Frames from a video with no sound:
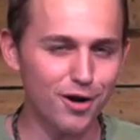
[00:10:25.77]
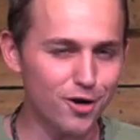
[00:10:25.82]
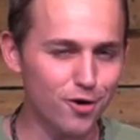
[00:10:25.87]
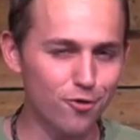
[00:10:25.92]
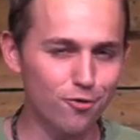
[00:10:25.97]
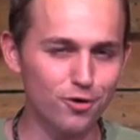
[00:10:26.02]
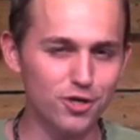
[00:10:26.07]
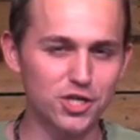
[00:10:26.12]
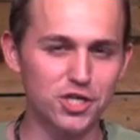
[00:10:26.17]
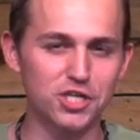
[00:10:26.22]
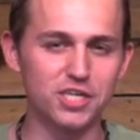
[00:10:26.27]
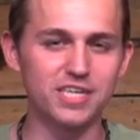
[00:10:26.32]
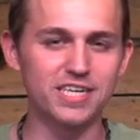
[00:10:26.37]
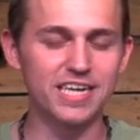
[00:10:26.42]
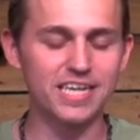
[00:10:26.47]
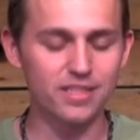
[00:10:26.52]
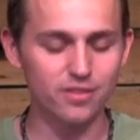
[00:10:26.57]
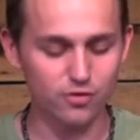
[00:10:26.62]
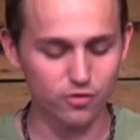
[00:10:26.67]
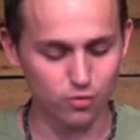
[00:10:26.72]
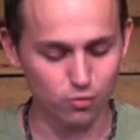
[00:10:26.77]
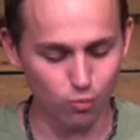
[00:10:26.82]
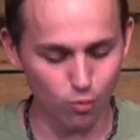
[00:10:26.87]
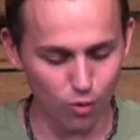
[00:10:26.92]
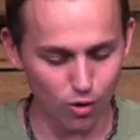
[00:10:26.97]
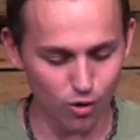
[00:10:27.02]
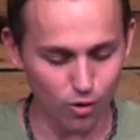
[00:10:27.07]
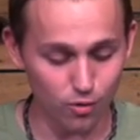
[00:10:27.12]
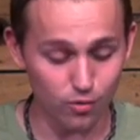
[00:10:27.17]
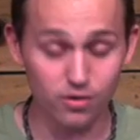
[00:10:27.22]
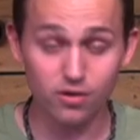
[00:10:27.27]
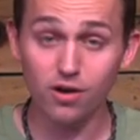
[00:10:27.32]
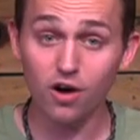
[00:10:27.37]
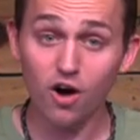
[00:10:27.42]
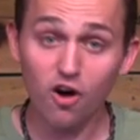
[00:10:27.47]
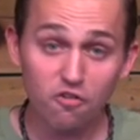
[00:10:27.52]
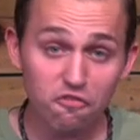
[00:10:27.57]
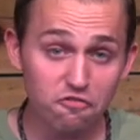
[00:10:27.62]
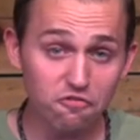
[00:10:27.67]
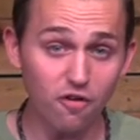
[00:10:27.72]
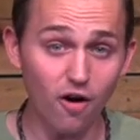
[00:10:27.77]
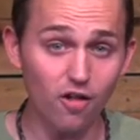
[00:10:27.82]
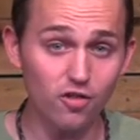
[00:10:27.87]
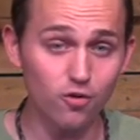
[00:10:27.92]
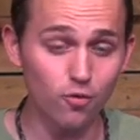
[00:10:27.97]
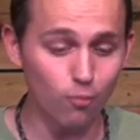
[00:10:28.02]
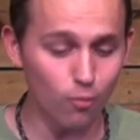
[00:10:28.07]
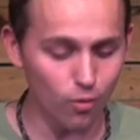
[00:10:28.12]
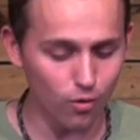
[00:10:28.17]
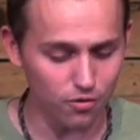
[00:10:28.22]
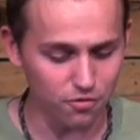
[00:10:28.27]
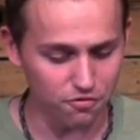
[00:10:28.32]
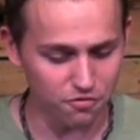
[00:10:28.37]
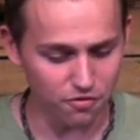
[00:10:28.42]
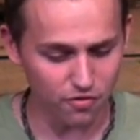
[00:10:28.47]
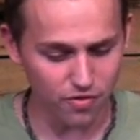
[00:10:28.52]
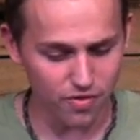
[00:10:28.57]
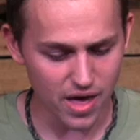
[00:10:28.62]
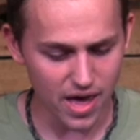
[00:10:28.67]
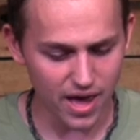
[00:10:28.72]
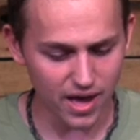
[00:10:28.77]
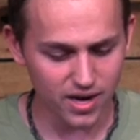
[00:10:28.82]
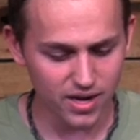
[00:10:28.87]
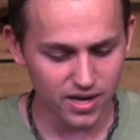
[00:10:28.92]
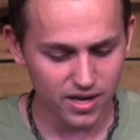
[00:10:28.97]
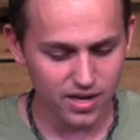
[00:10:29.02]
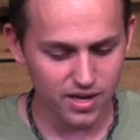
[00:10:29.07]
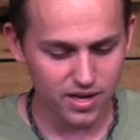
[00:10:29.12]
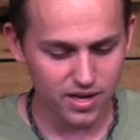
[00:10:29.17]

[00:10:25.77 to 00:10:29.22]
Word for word: a Christian in this world, a fallen world for that,